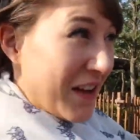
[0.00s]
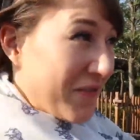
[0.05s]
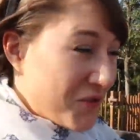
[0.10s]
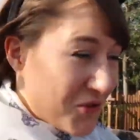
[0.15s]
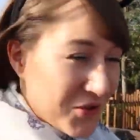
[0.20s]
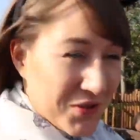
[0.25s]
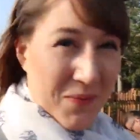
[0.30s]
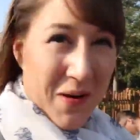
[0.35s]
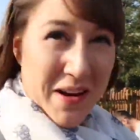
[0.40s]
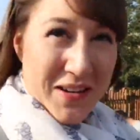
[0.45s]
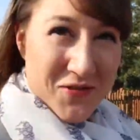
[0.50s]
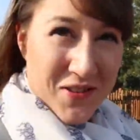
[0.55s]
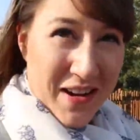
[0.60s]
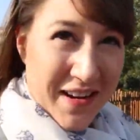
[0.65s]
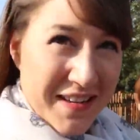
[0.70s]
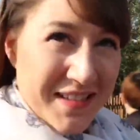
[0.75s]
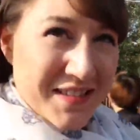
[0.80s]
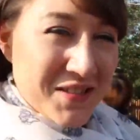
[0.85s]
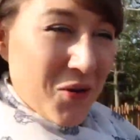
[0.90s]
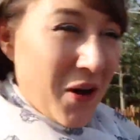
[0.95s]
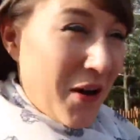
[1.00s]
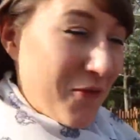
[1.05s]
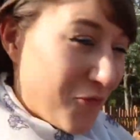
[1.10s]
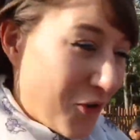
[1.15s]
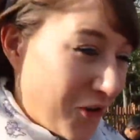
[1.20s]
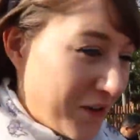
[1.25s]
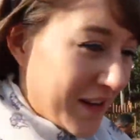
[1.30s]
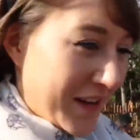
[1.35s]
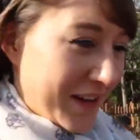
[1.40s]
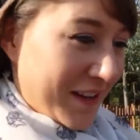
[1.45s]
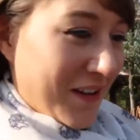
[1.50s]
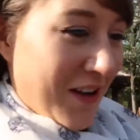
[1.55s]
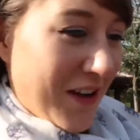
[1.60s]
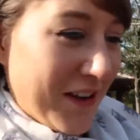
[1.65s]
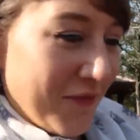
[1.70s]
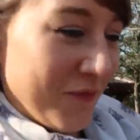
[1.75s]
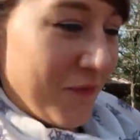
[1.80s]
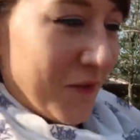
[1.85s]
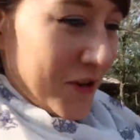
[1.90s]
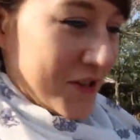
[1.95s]
Seven Dwarfs Mine Train is quite rocky. It
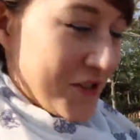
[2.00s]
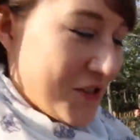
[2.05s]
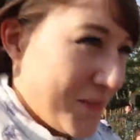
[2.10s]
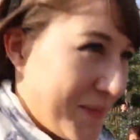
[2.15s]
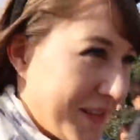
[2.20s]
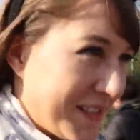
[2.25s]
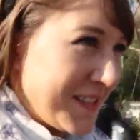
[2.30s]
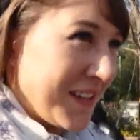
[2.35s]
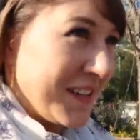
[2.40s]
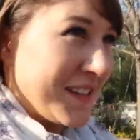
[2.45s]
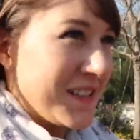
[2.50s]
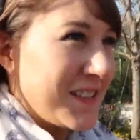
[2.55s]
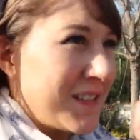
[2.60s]
kind of throws you a bit side